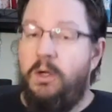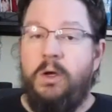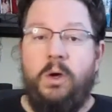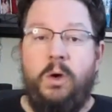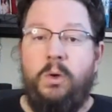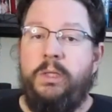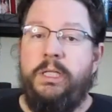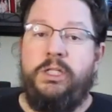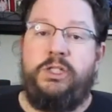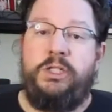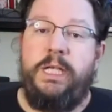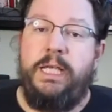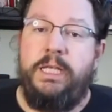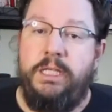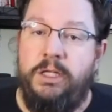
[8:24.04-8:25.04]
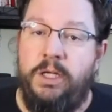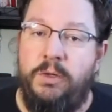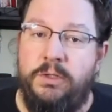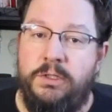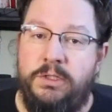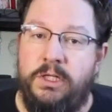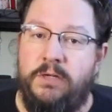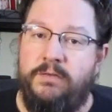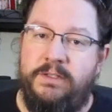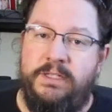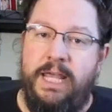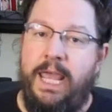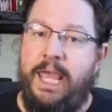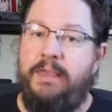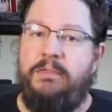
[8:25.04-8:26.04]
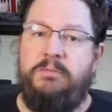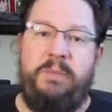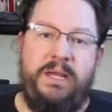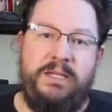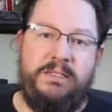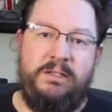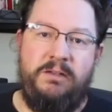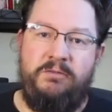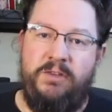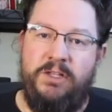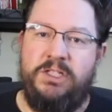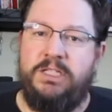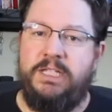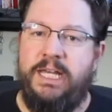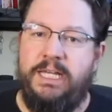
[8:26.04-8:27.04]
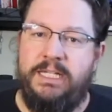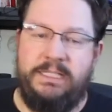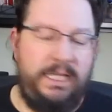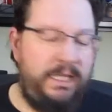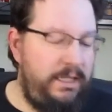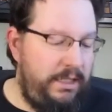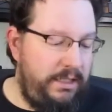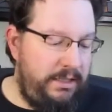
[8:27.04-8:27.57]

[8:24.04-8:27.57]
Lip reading: Holy shit, you don't deserve death based on a vigilante stuff.